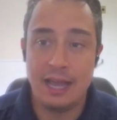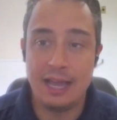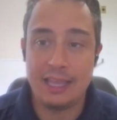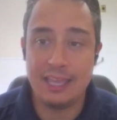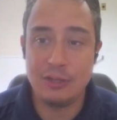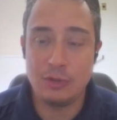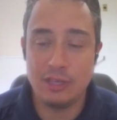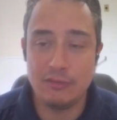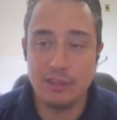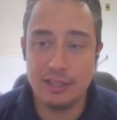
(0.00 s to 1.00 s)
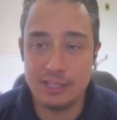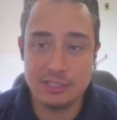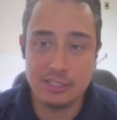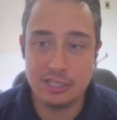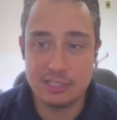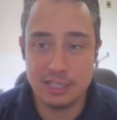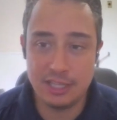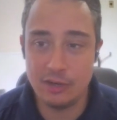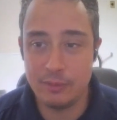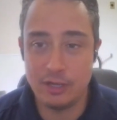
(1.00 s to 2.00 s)
uh, can you give the listeners a
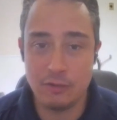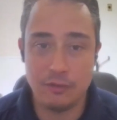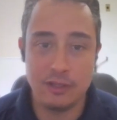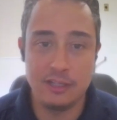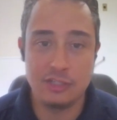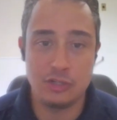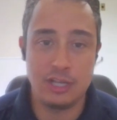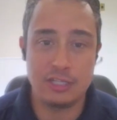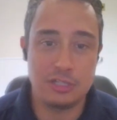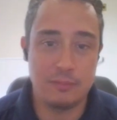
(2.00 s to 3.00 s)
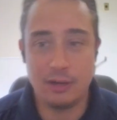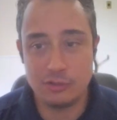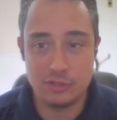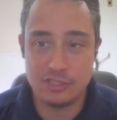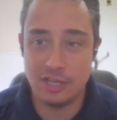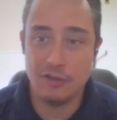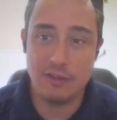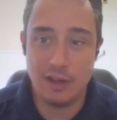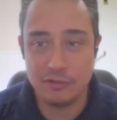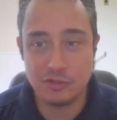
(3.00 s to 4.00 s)
little bit of an introduction about
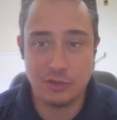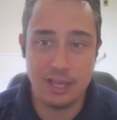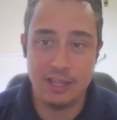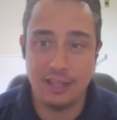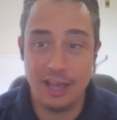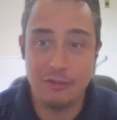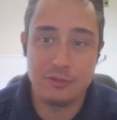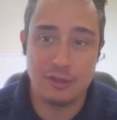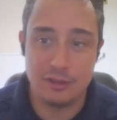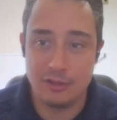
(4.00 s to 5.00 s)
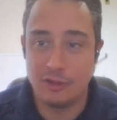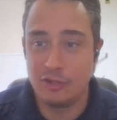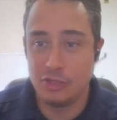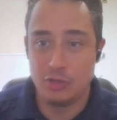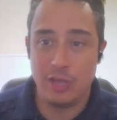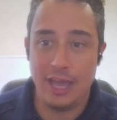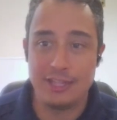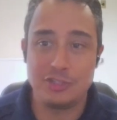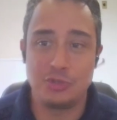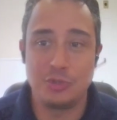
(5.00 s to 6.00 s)
yourself, how to get how did you
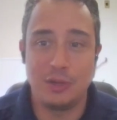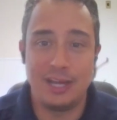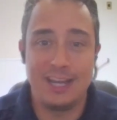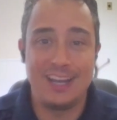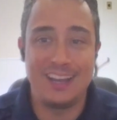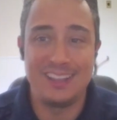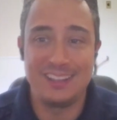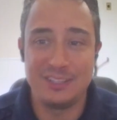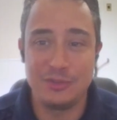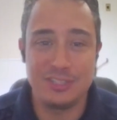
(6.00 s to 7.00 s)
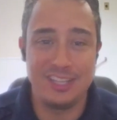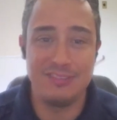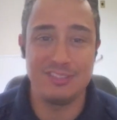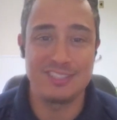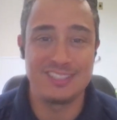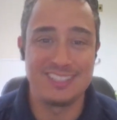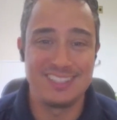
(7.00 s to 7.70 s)
get to uh, UC Davis?